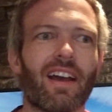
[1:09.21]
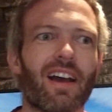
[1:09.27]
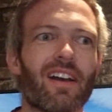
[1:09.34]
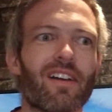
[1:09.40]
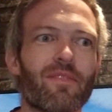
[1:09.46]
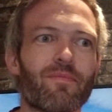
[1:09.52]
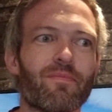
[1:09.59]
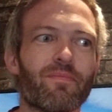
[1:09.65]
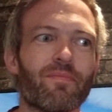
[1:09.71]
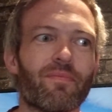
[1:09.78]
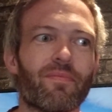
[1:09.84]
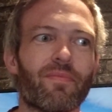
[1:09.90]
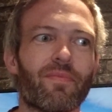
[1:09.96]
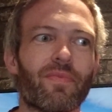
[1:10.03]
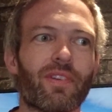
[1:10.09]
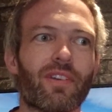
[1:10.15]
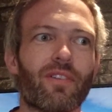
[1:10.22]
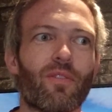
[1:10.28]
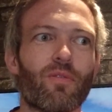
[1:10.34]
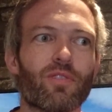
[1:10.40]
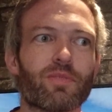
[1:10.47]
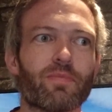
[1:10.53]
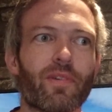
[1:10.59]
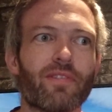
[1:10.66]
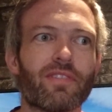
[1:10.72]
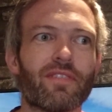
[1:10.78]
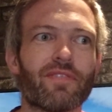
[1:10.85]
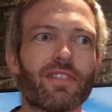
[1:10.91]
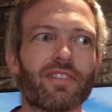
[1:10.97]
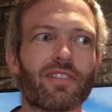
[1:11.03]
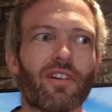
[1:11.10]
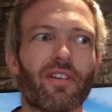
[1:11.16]
automotive
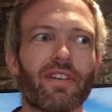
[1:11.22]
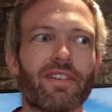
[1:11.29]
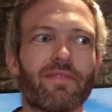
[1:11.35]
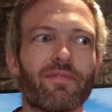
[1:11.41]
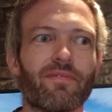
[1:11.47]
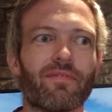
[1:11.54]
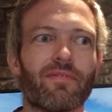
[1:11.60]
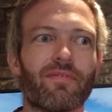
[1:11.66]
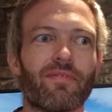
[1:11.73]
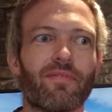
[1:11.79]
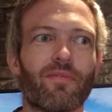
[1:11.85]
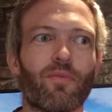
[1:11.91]
design